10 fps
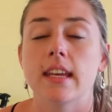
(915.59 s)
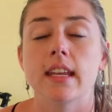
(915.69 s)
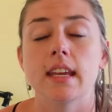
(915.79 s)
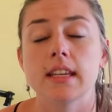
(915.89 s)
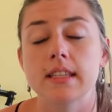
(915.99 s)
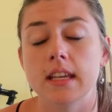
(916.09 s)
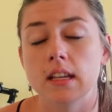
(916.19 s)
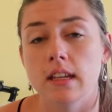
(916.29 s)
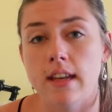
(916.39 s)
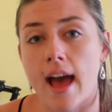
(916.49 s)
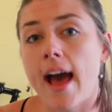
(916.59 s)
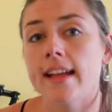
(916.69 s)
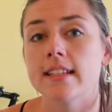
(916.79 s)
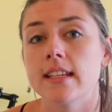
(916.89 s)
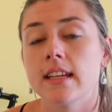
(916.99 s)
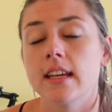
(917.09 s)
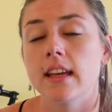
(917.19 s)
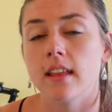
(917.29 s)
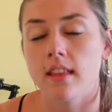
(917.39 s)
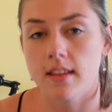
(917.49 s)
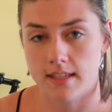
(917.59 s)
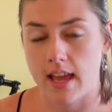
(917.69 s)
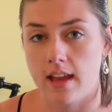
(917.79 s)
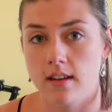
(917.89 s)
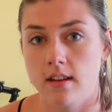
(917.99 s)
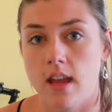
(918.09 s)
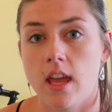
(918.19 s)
It is not the sun.